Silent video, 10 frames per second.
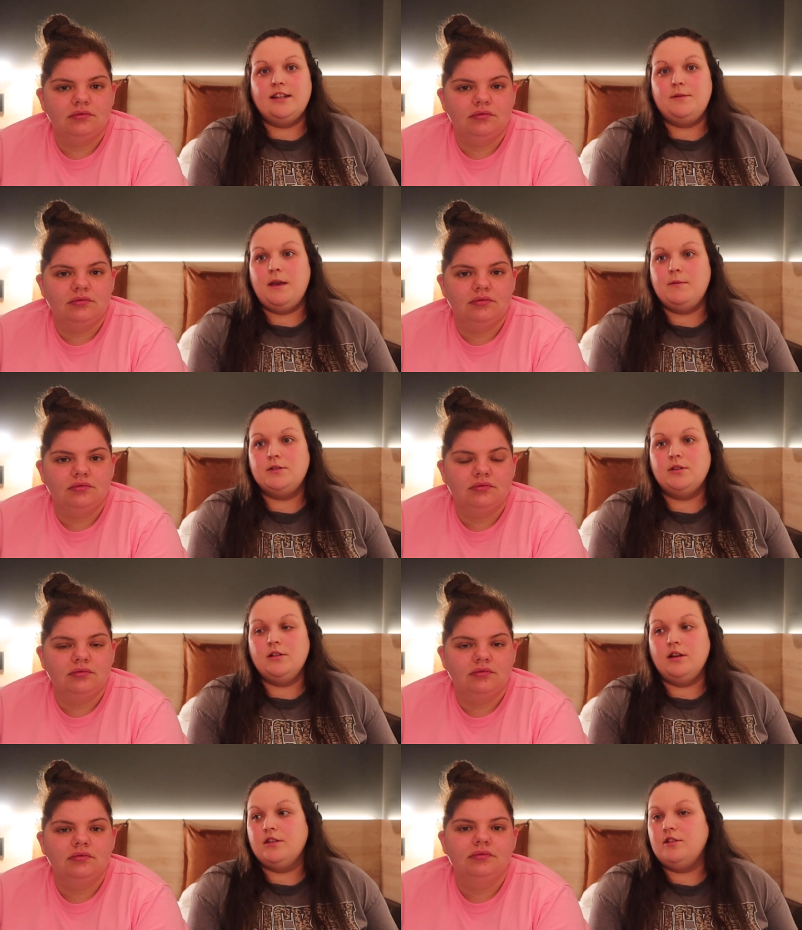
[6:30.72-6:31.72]
Speaker 1: and to be able to
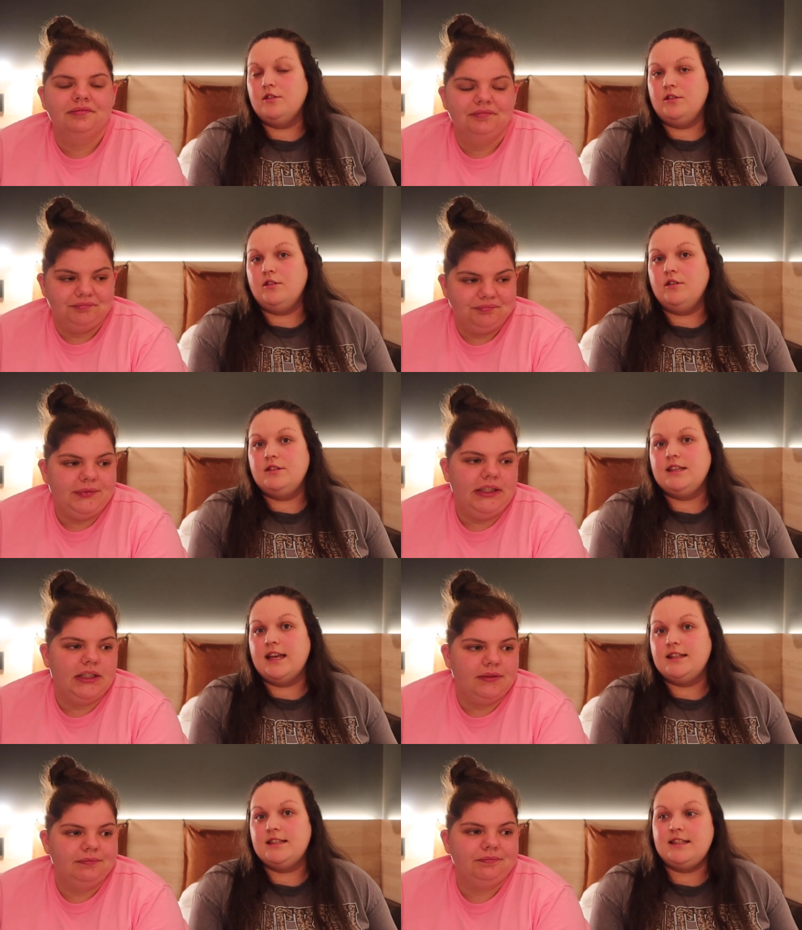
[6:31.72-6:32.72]
unlock the door to
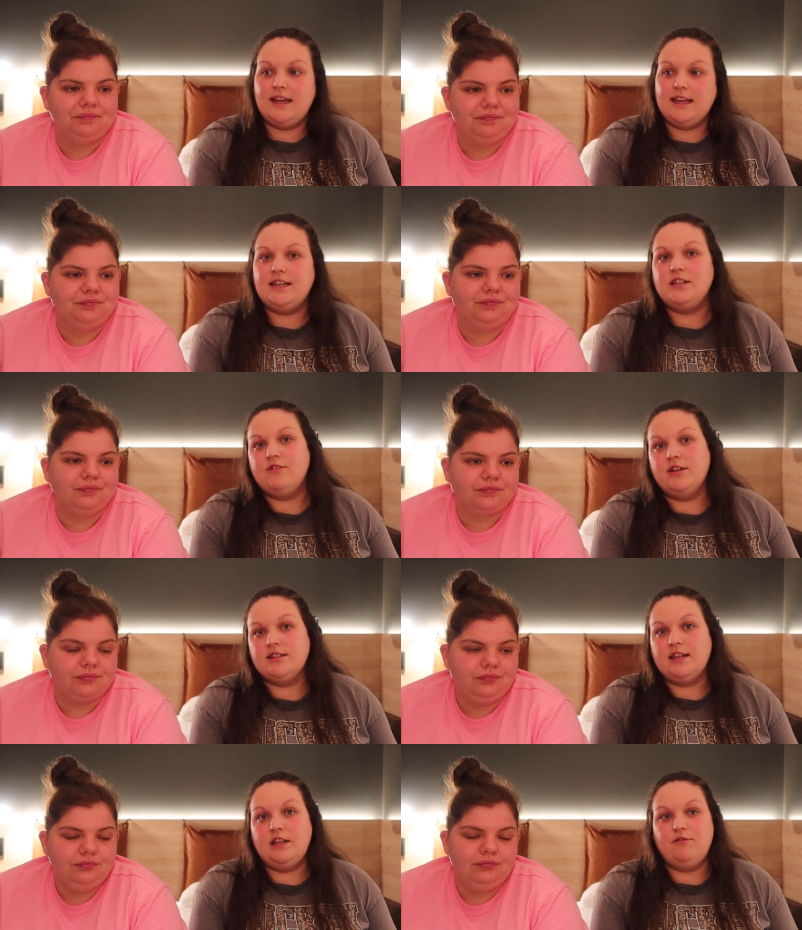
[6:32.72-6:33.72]
yeah. get to the staircase you've got
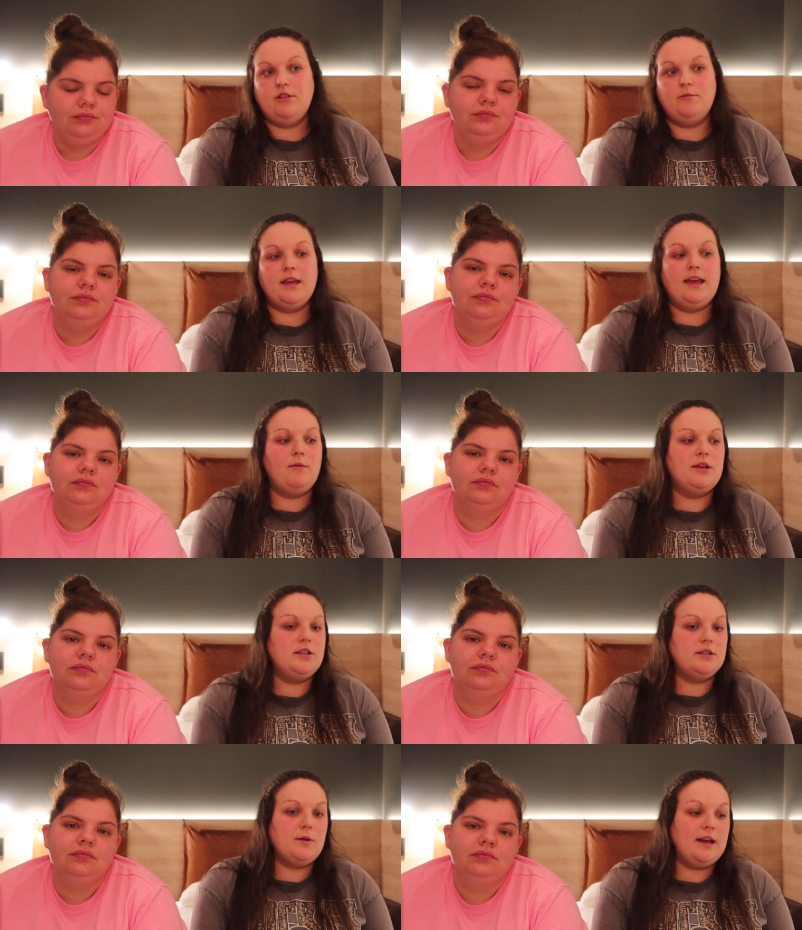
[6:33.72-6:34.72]
to scan your room key
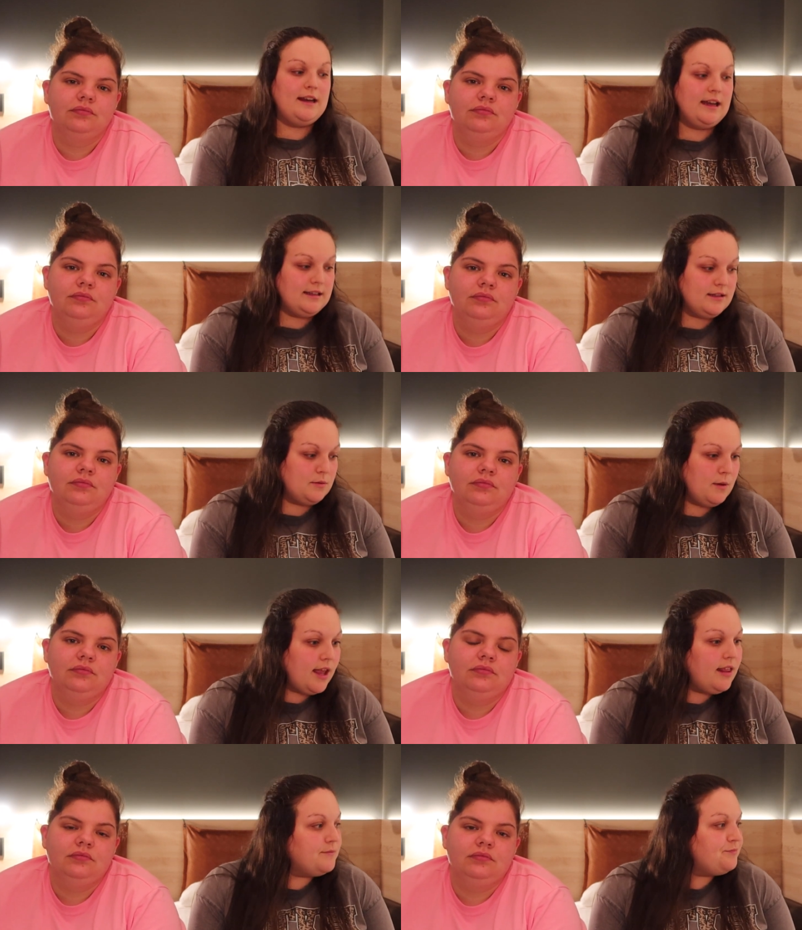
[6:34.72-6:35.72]
which is quite nice as
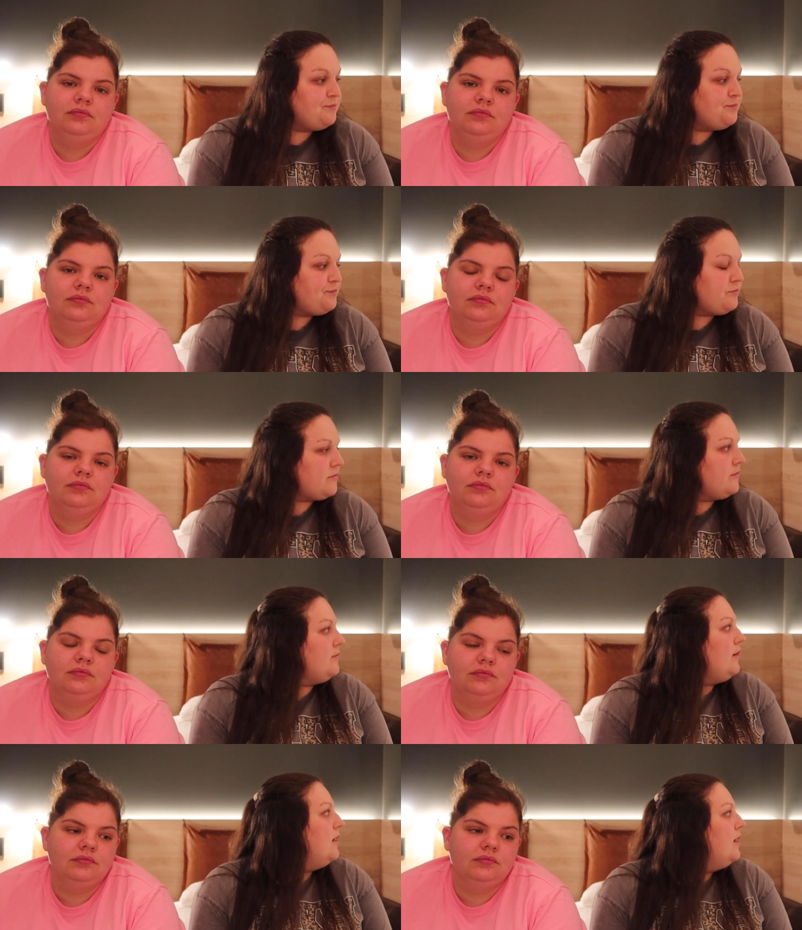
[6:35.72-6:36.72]
well.
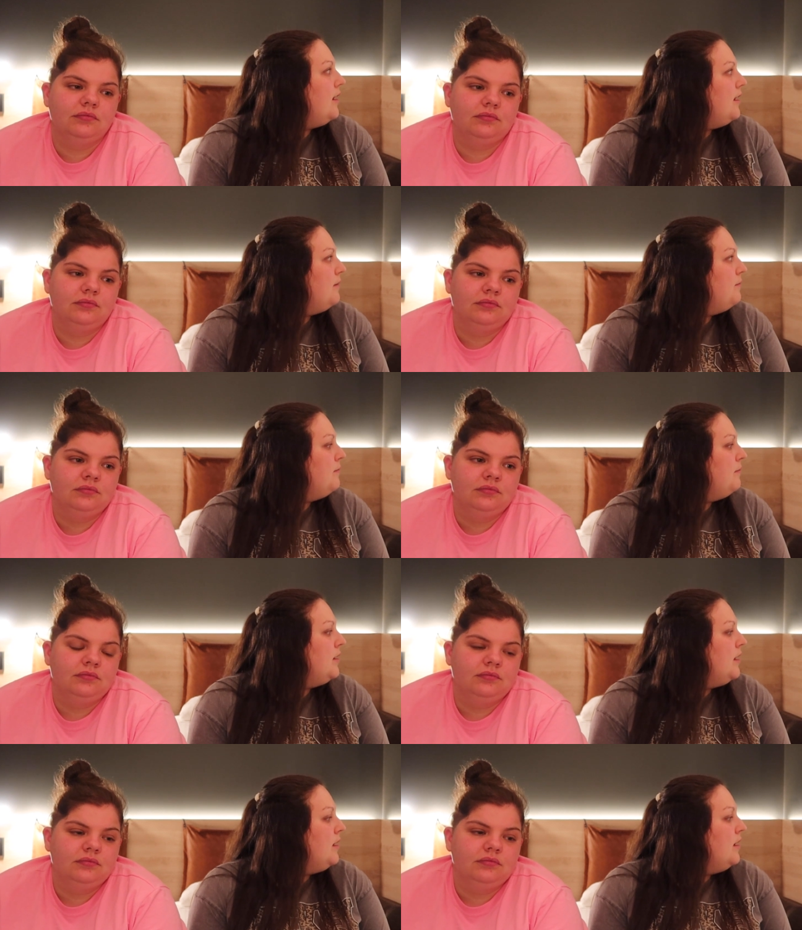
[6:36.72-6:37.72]
Um,
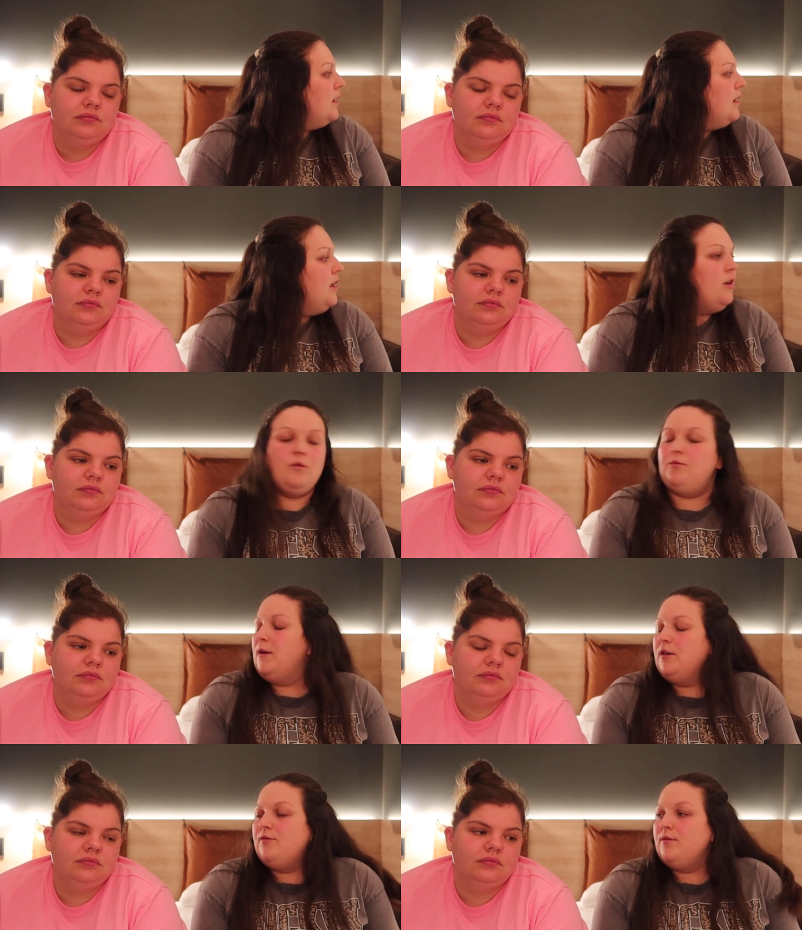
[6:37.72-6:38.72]
we've
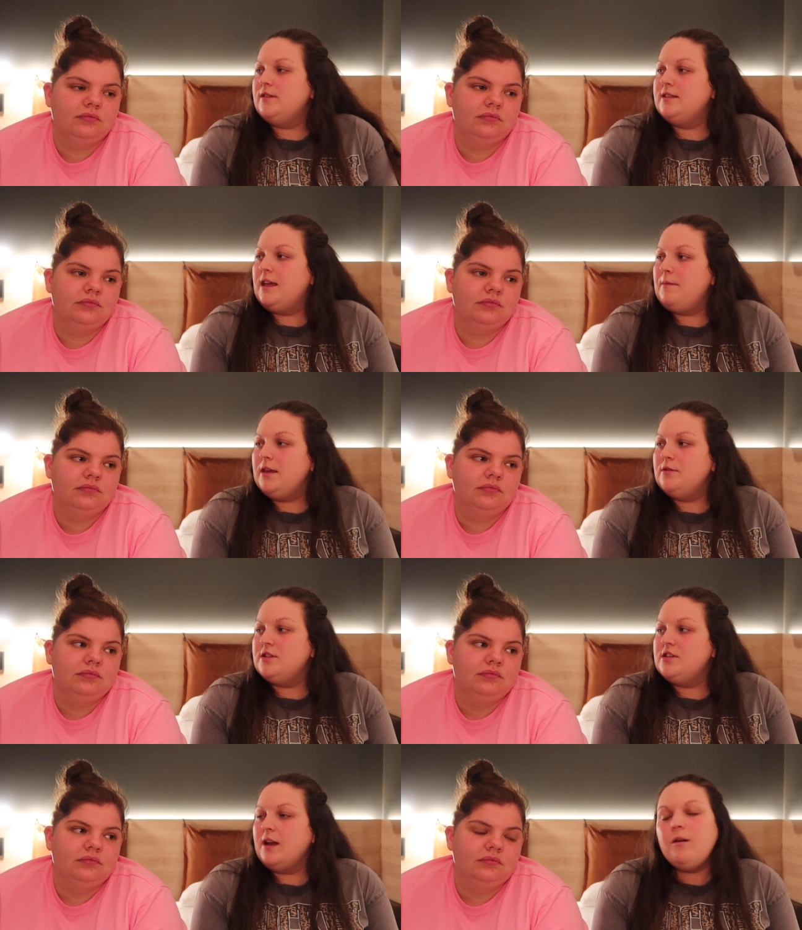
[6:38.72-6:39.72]
both
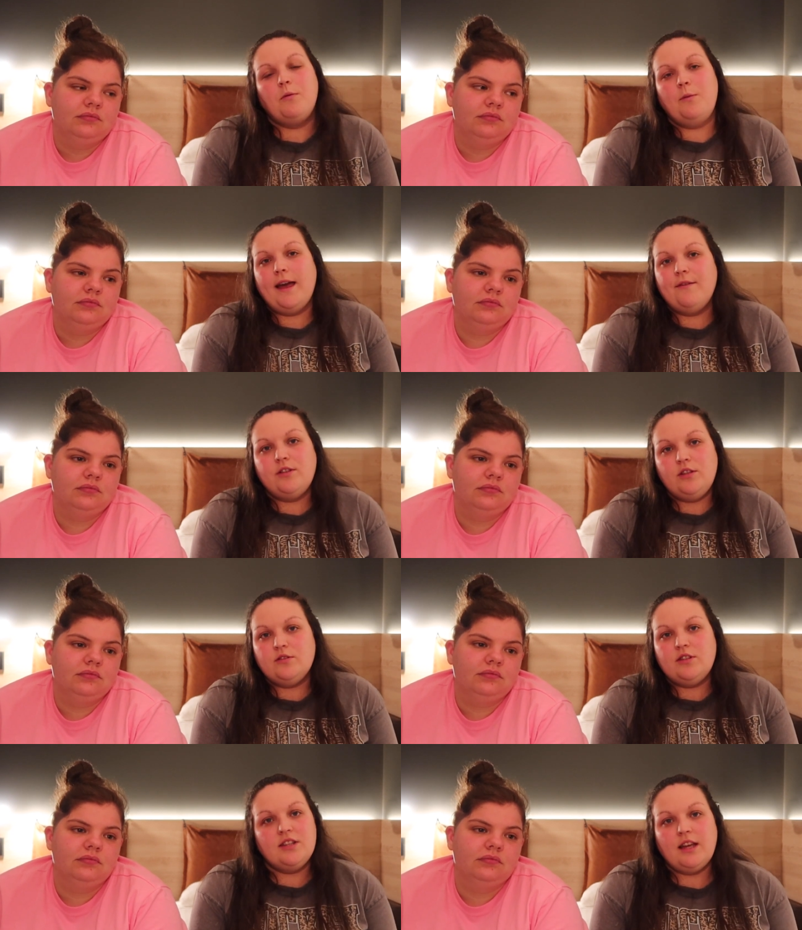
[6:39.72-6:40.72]
semi-used the shower but we haven't
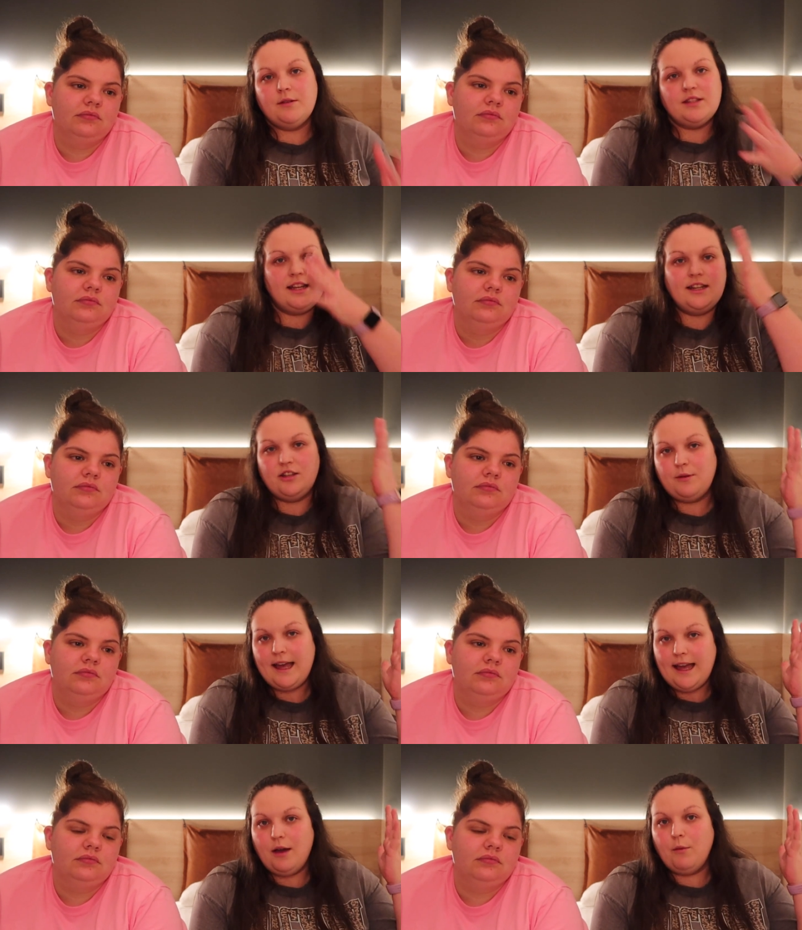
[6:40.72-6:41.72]
used the shower to like do a
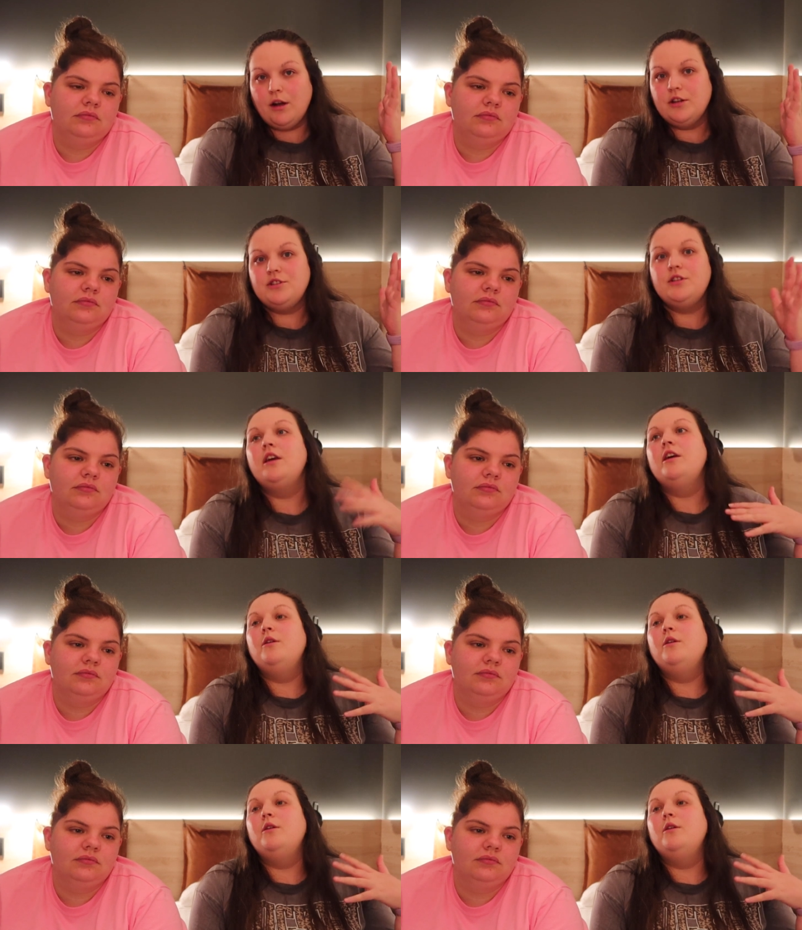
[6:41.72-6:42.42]
hair wash